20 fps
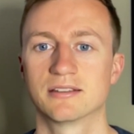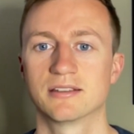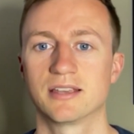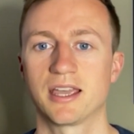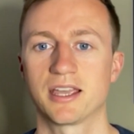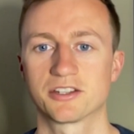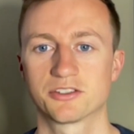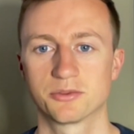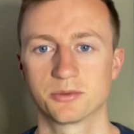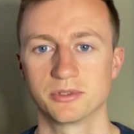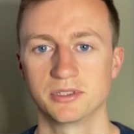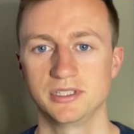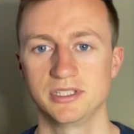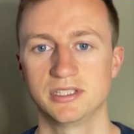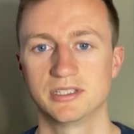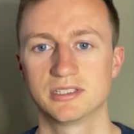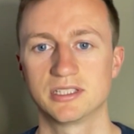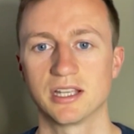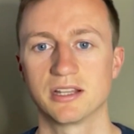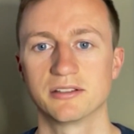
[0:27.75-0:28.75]
actually
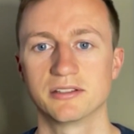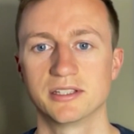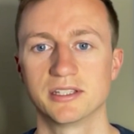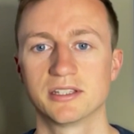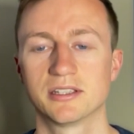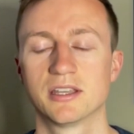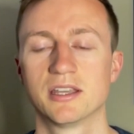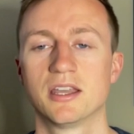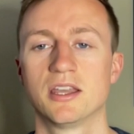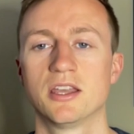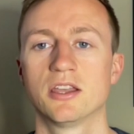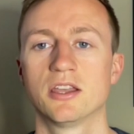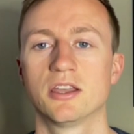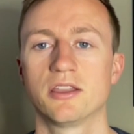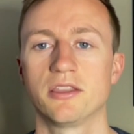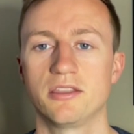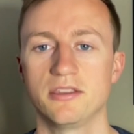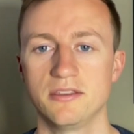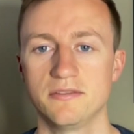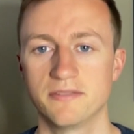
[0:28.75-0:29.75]
selling
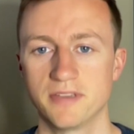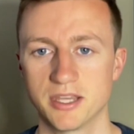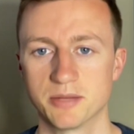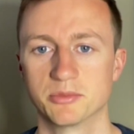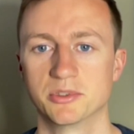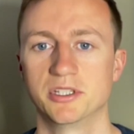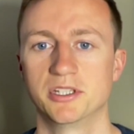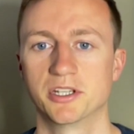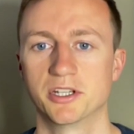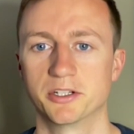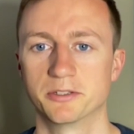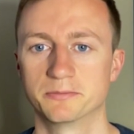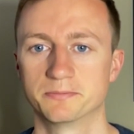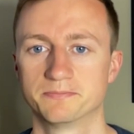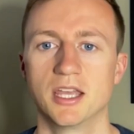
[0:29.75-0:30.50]
the family home.